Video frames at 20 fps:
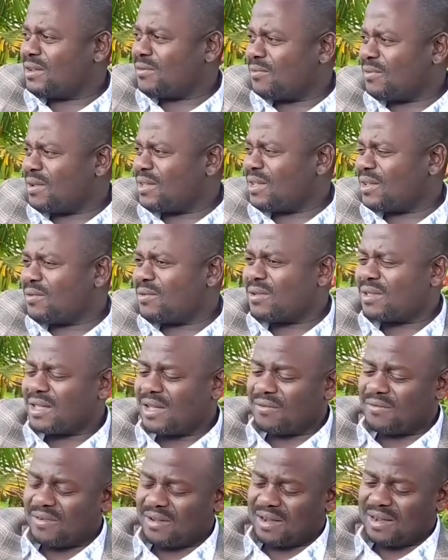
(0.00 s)
save when they don't
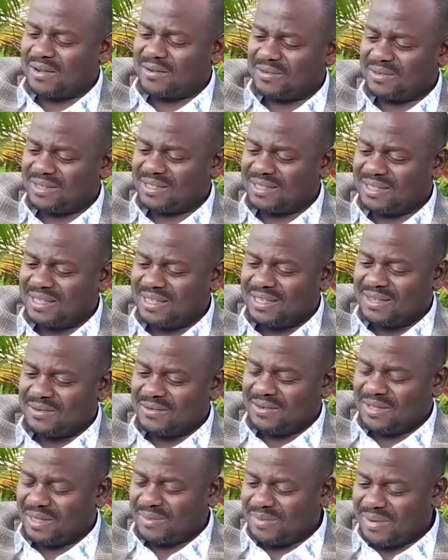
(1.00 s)
have accounts
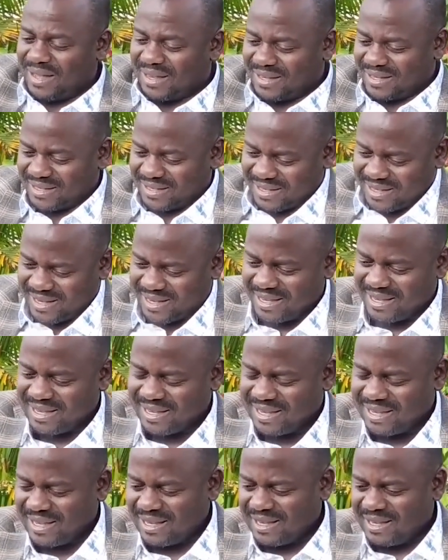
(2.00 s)
in banks.
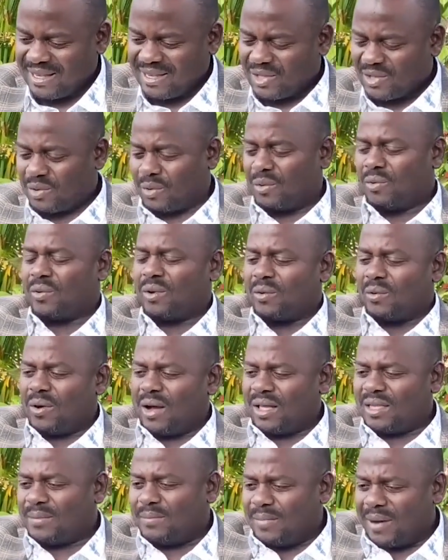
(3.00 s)
So we
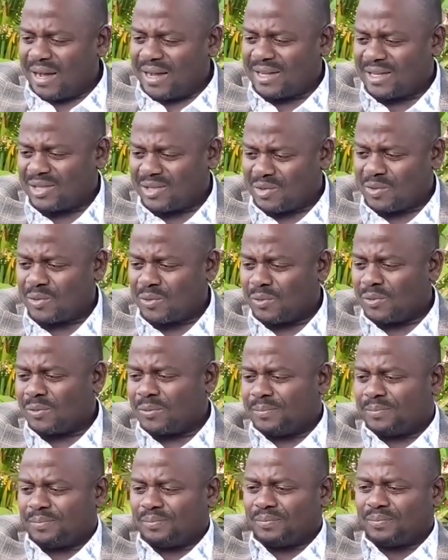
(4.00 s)
want banks
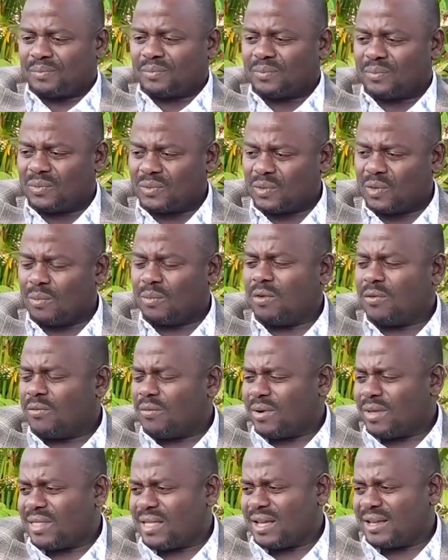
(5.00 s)
to to
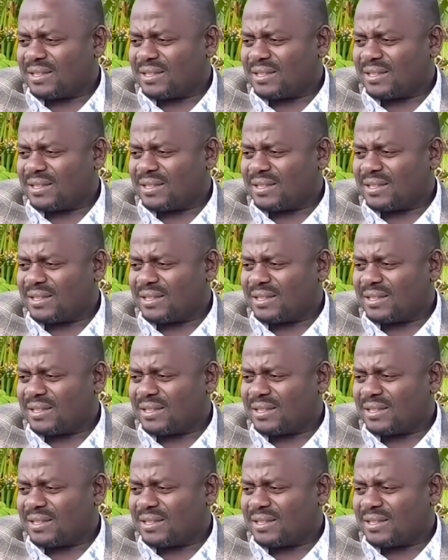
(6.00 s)
move with